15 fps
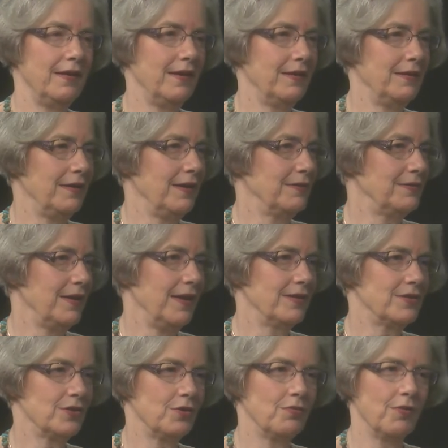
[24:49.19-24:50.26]
it, it,
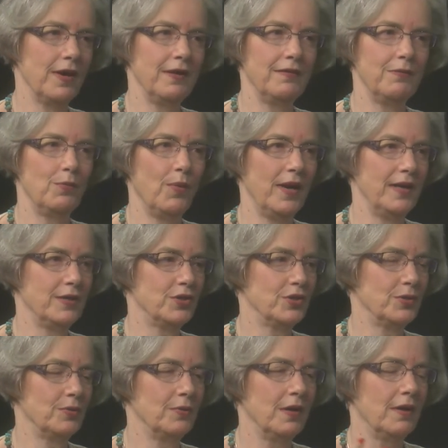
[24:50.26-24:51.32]
it's a great way
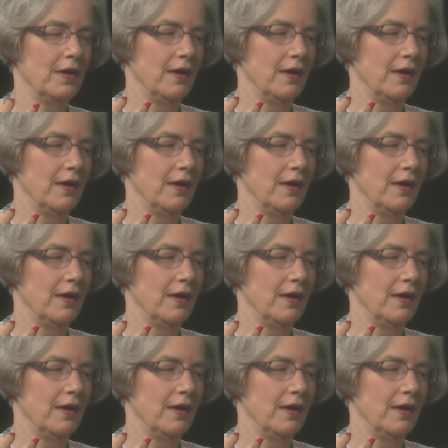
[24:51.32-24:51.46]
to